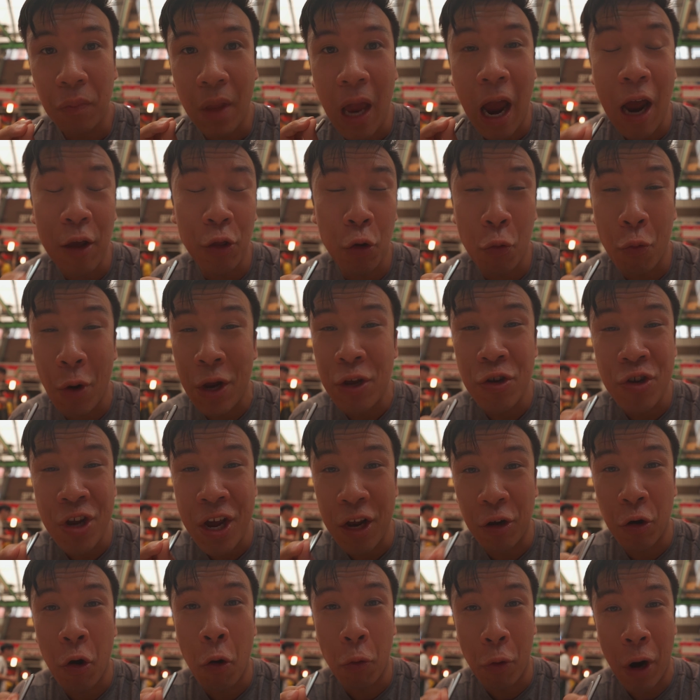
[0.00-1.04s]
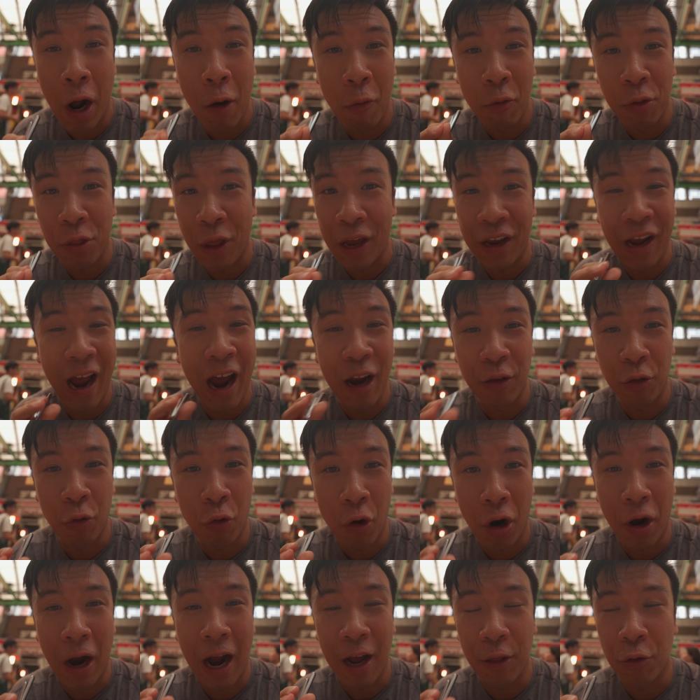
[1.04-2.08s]
Either way, you can't go wrong with like either
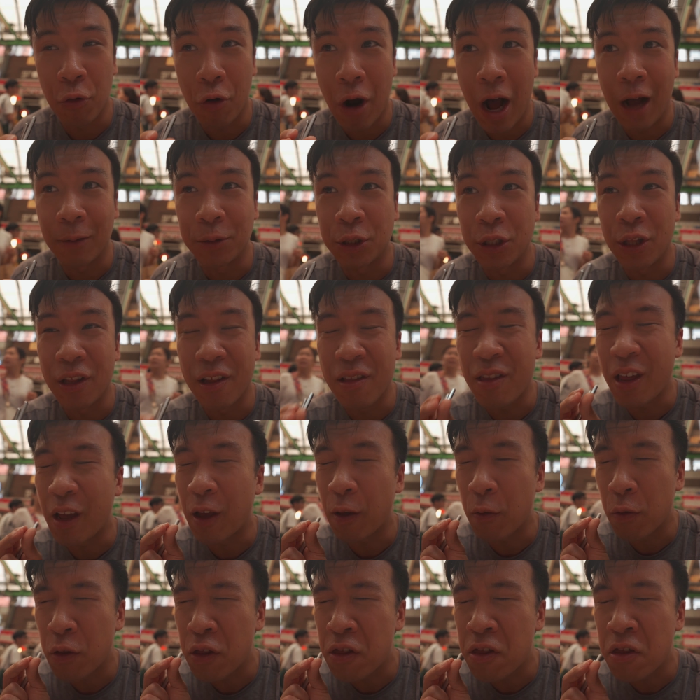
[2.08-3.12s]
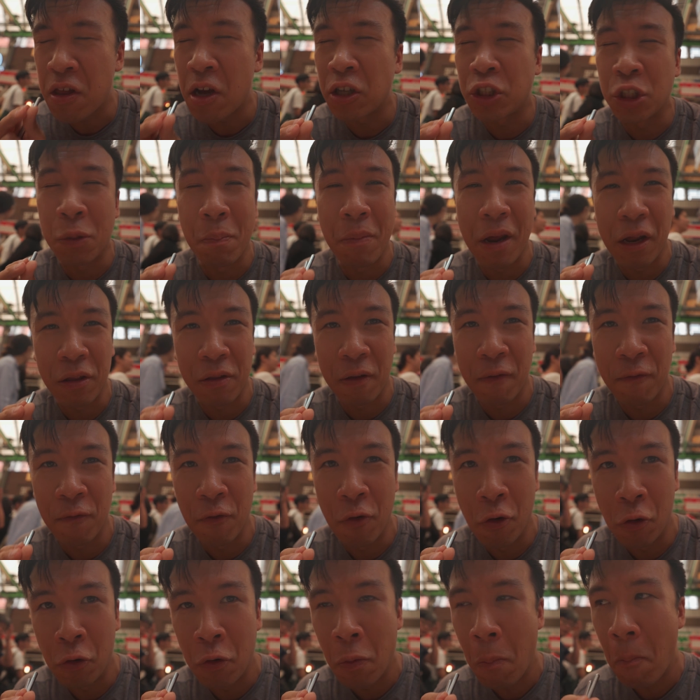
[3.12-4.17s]
option. It's like such amazing
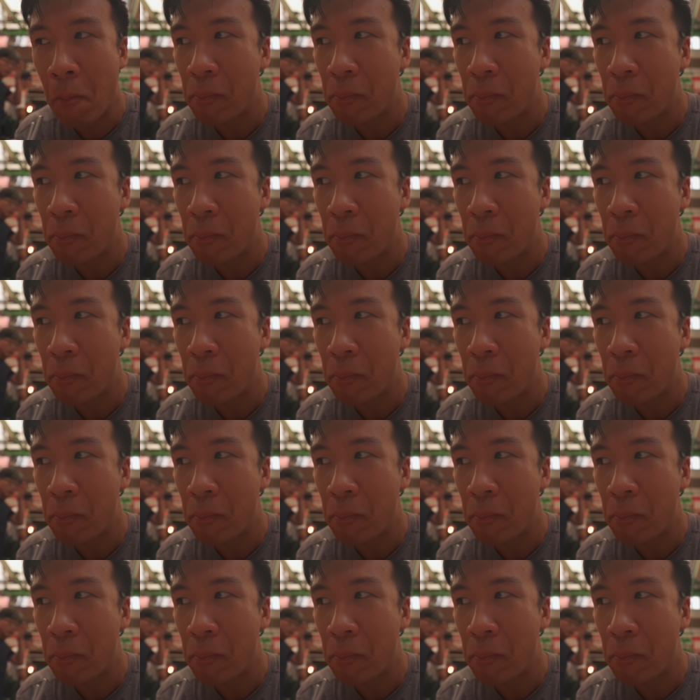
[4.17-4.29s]
food.